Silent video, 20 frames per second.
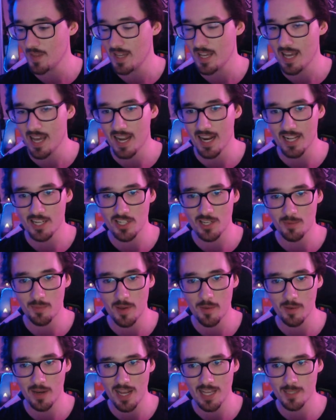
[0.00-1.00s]
And actually,
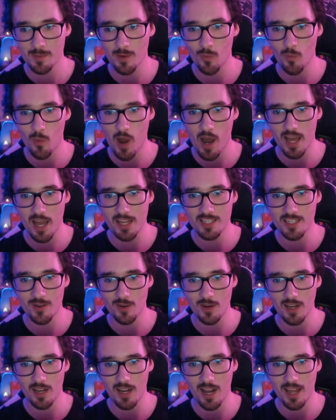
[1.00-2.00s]
people ask me why I
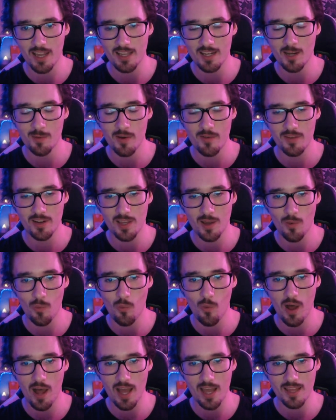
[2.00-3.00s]
don't like, my video,
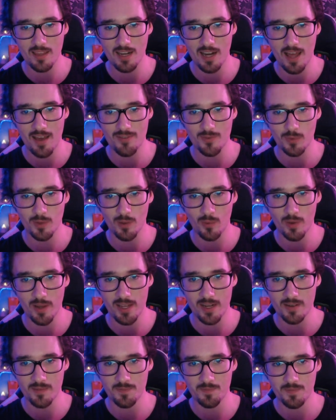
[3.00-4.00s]
Why the Left Will
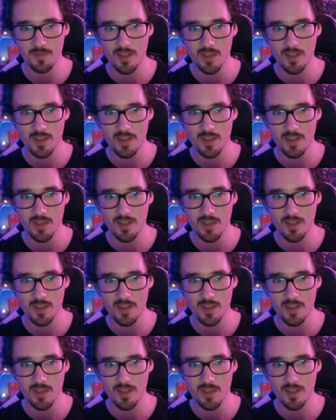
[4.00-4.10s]
Win.